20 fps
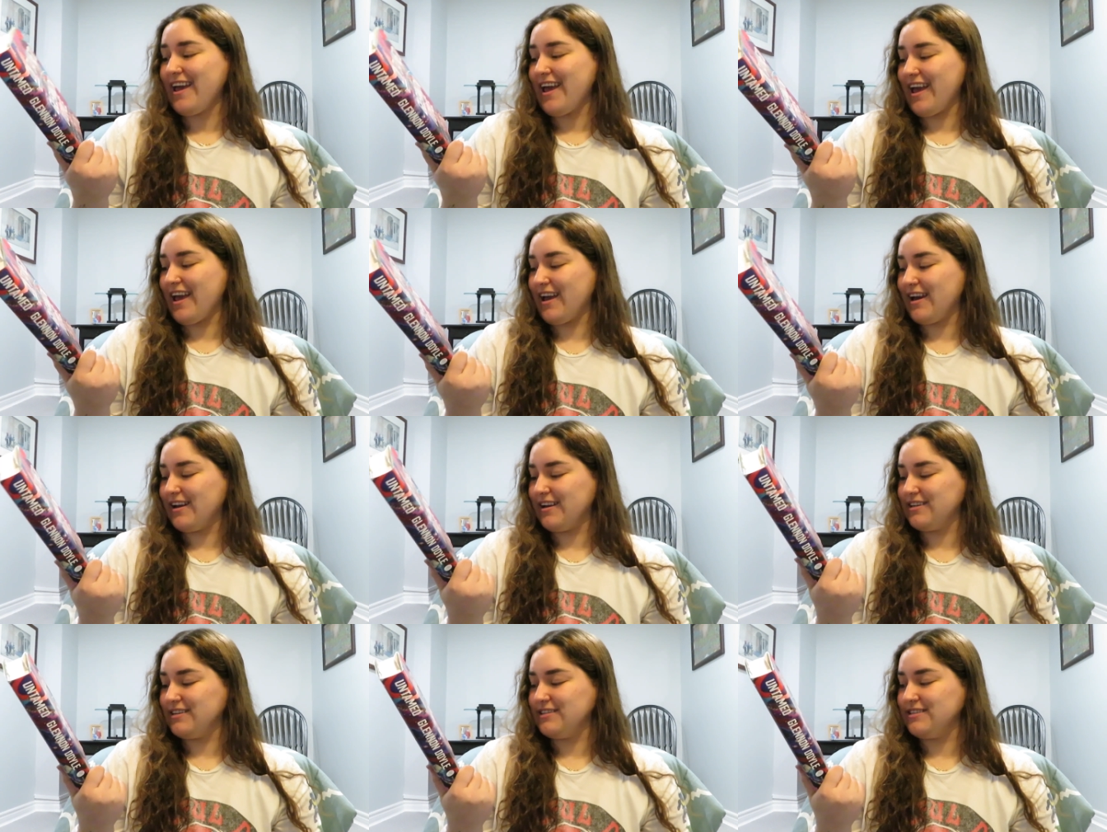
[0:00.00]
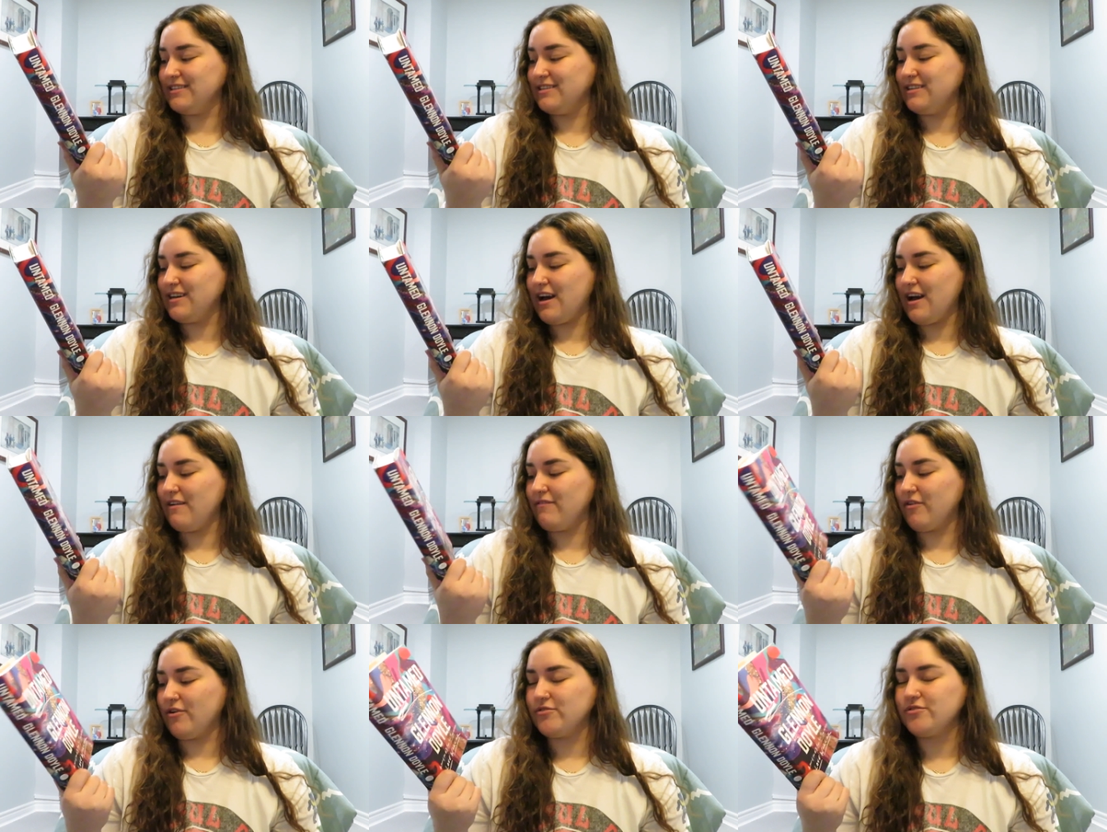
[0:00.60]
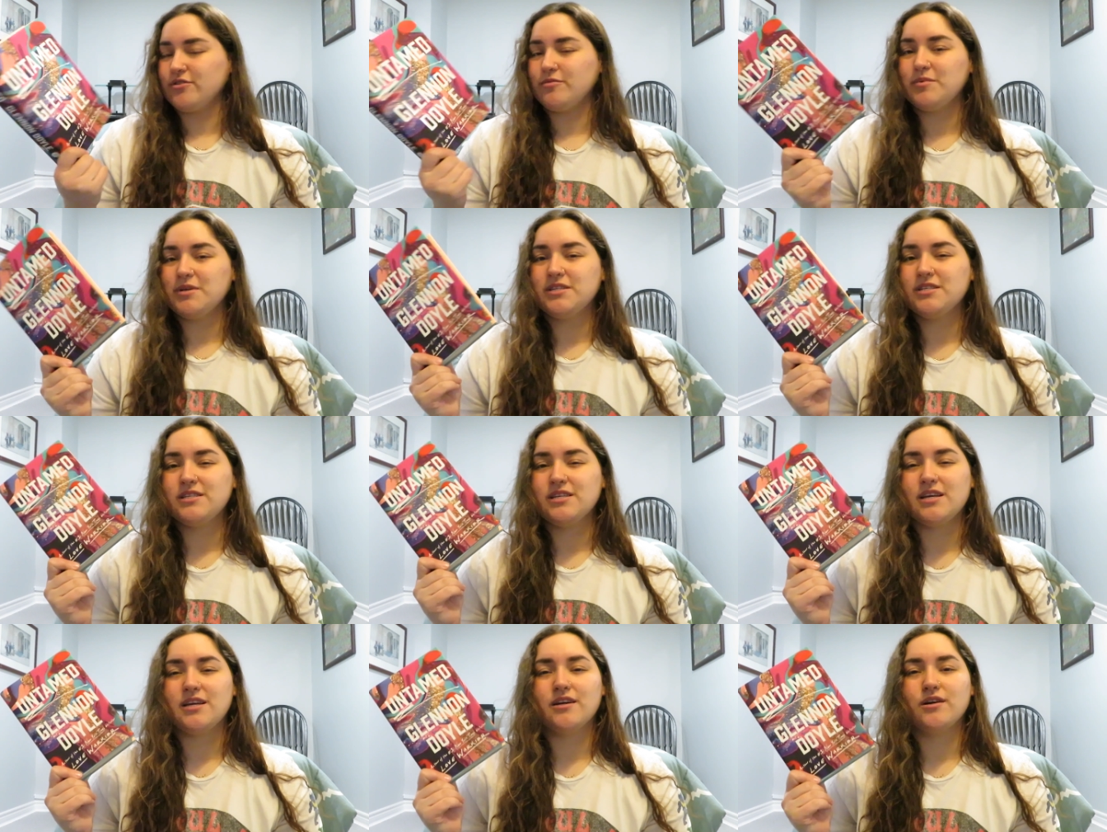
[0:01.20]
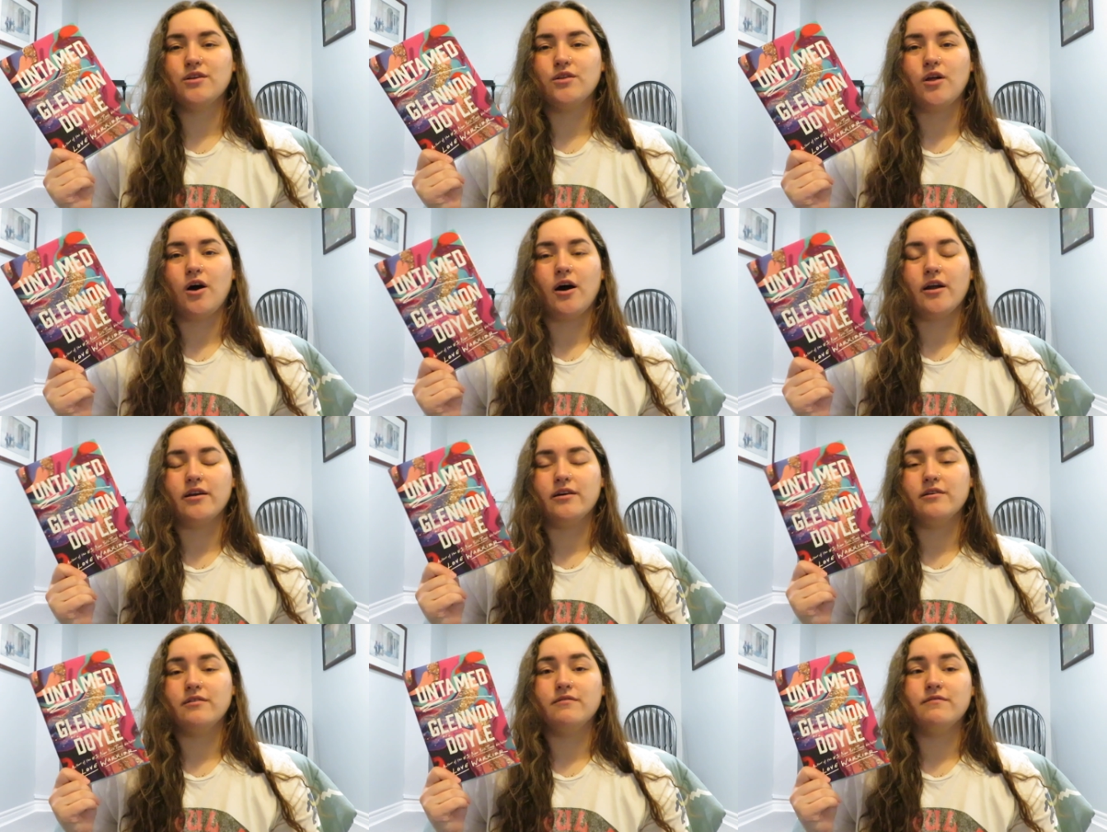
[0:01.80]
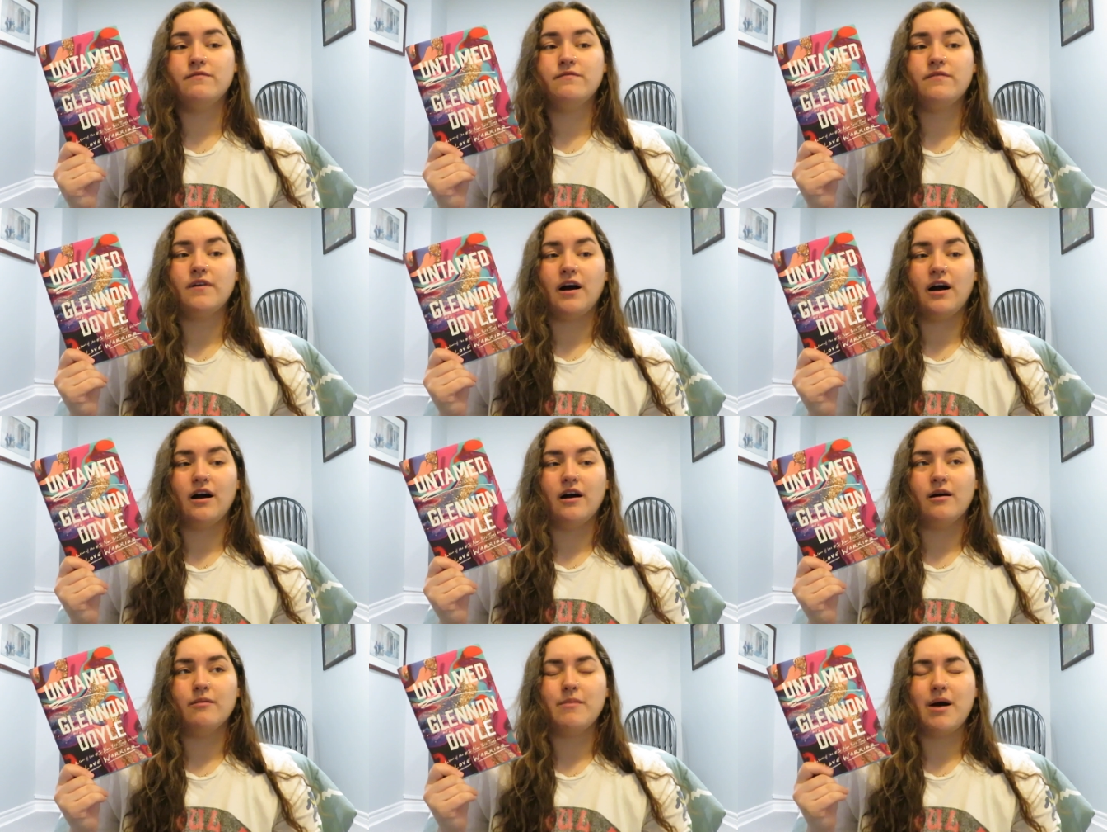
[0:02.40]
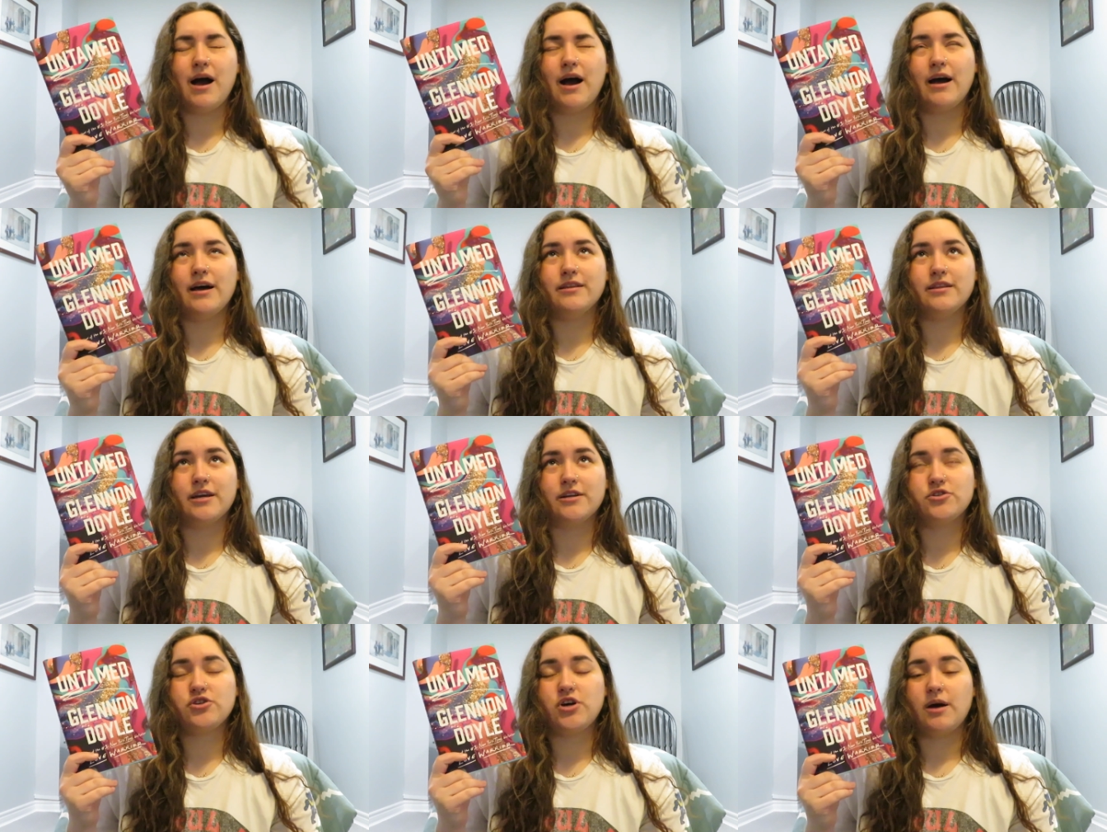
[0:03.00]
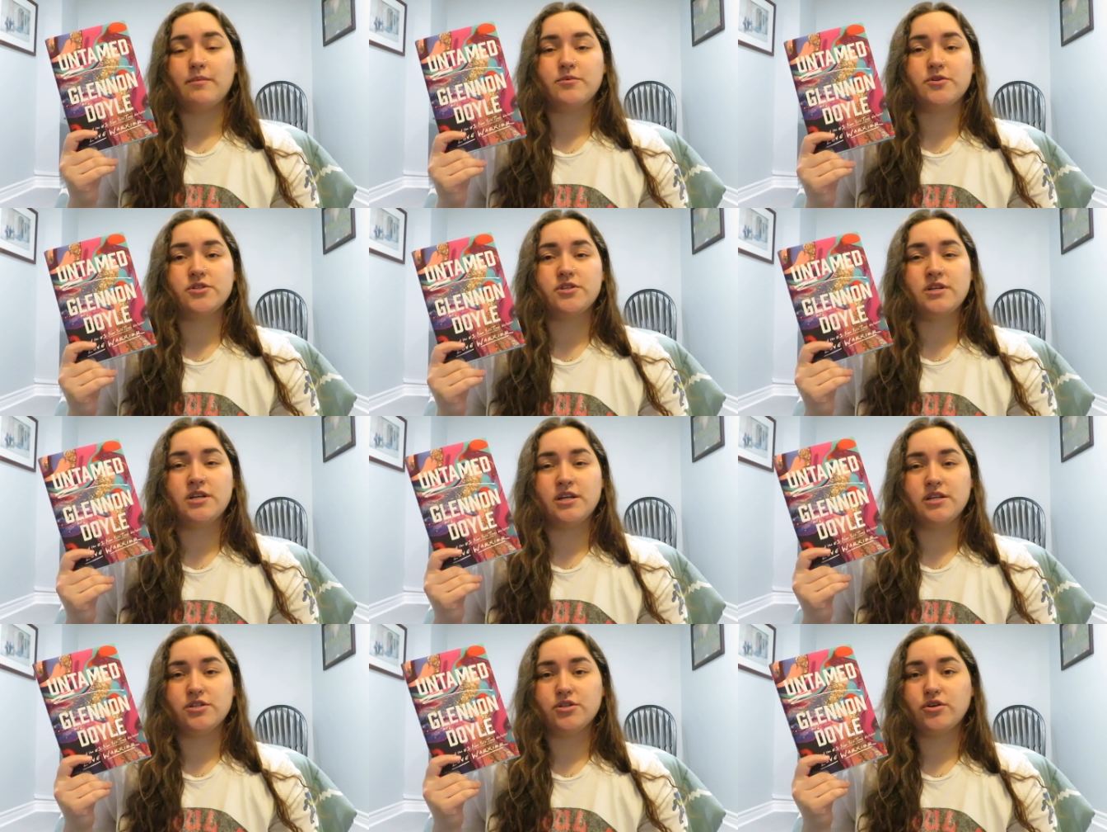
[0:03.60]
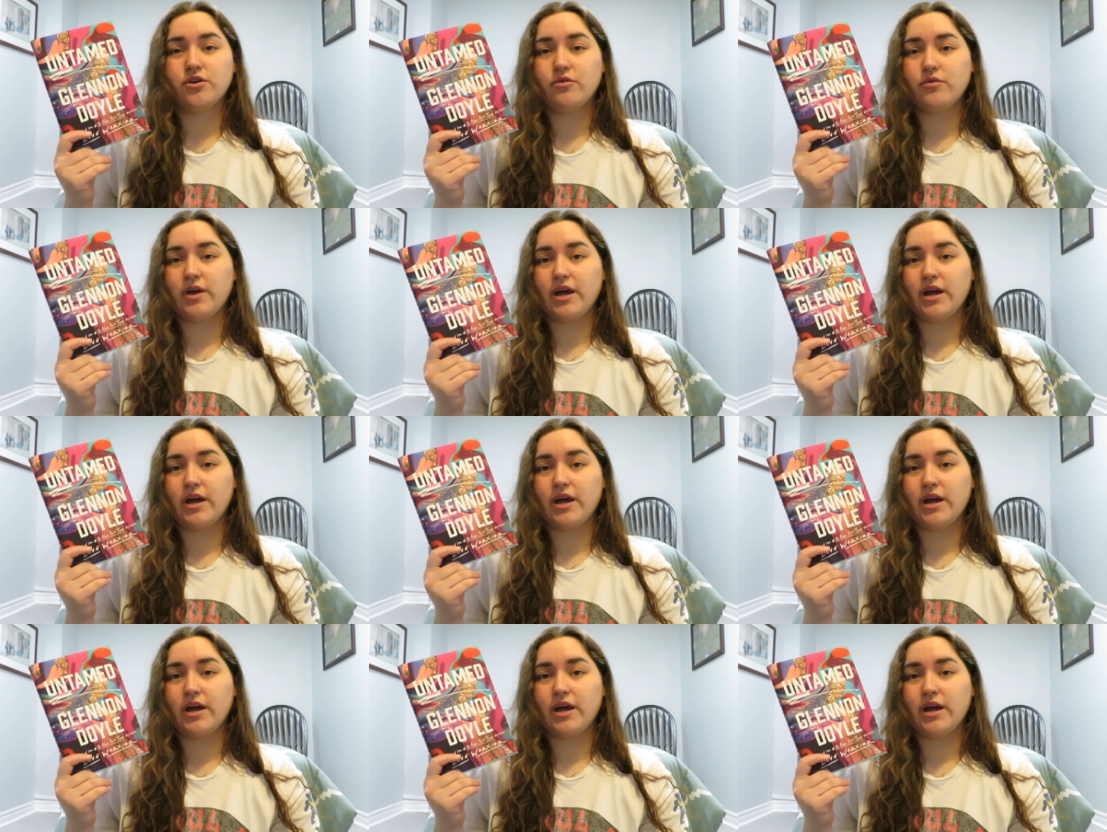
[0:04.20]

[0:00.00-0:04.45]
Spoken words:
and I've also been seeing a lot of at like Chapters in Indigo,